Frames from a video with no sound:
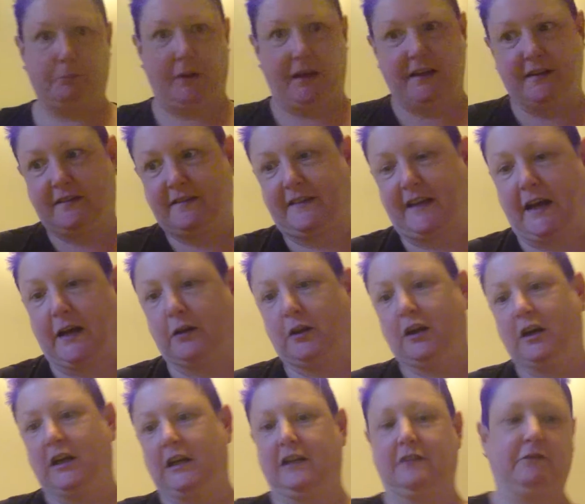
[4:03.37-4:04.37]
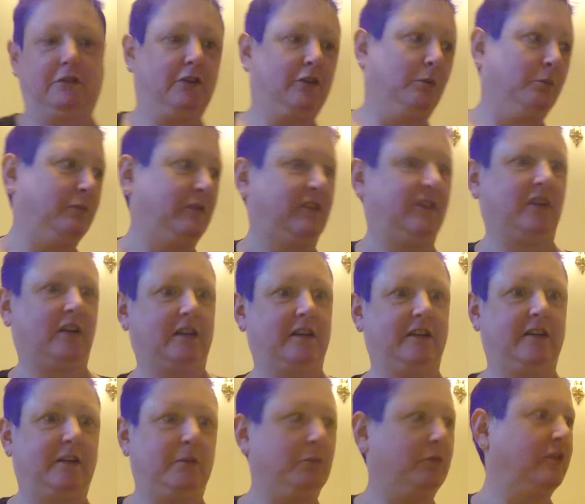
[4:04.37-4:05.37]
of beans down earlier and Dom
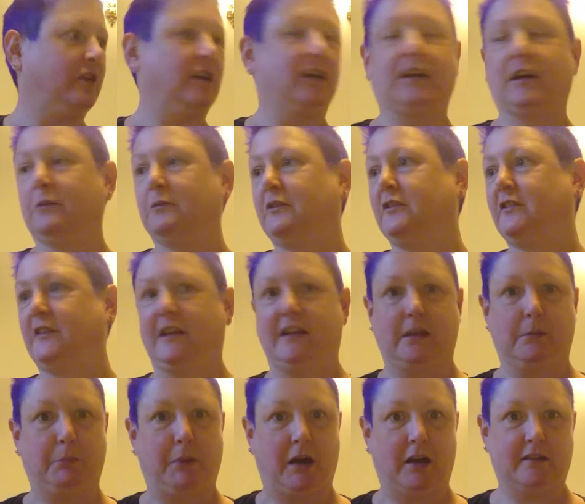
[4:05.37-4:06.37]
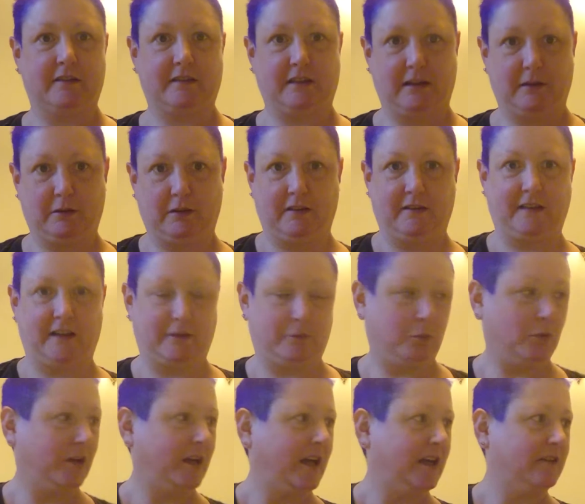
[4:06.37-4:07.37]
decided he was going to go and sit in the basket because that's
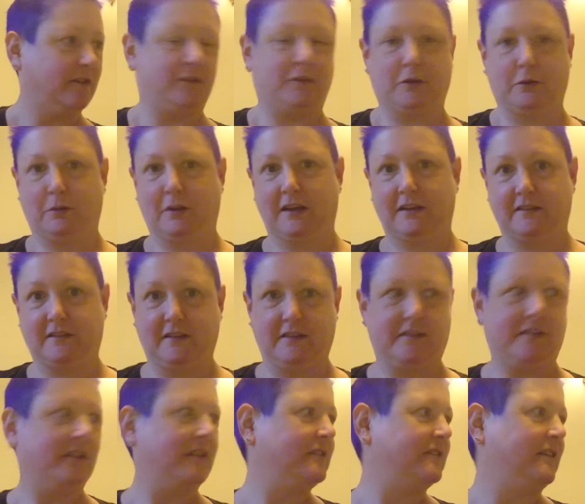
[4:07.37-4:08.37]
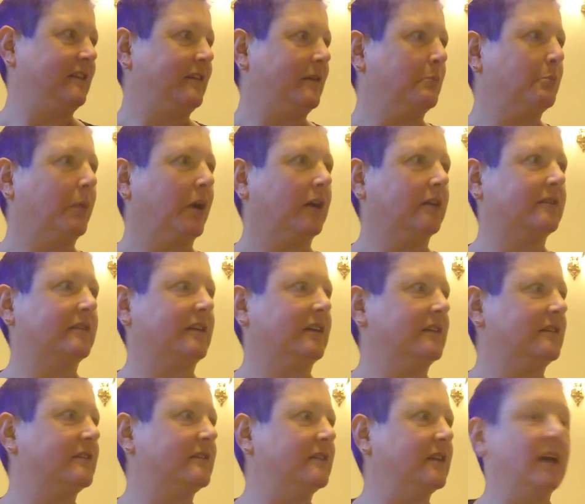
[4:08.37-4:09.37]
what cats do, they sit in
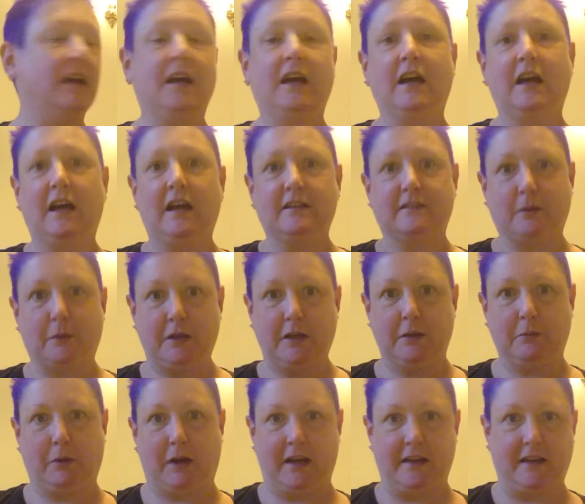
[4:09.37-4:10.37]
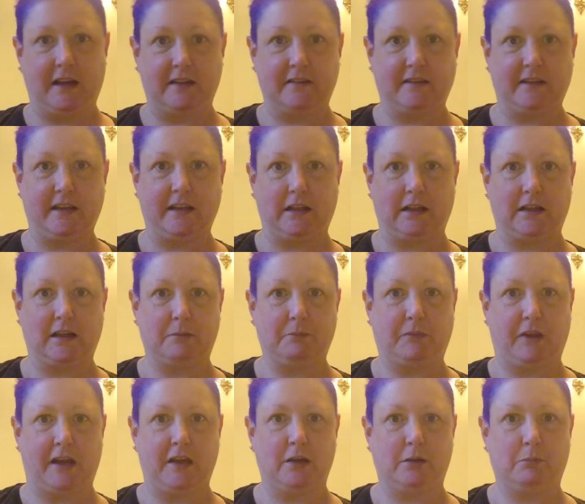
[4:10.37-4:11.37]
baskets. So anyway, that's a little
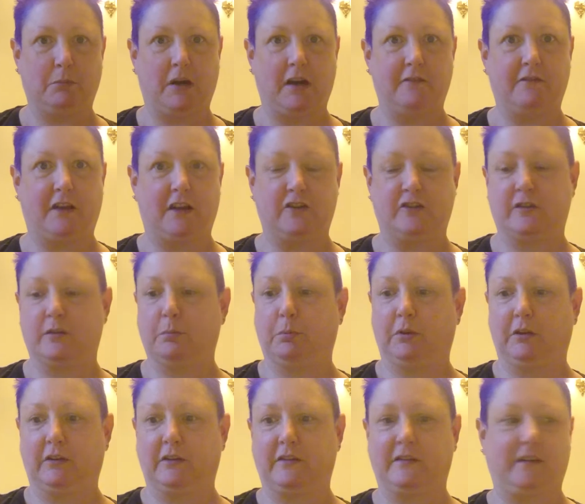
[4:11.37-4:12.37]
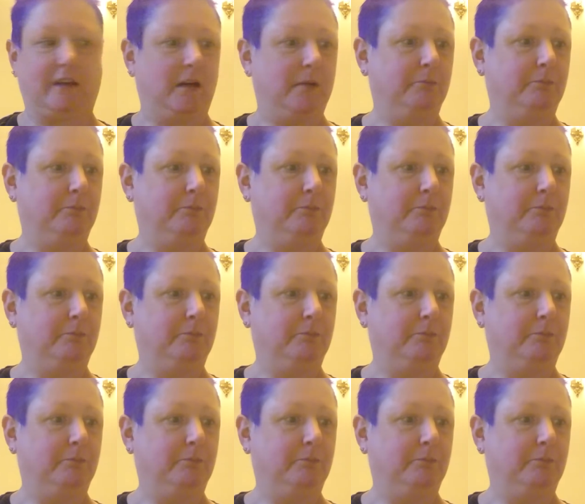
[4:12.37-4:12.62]
update on my vegetables.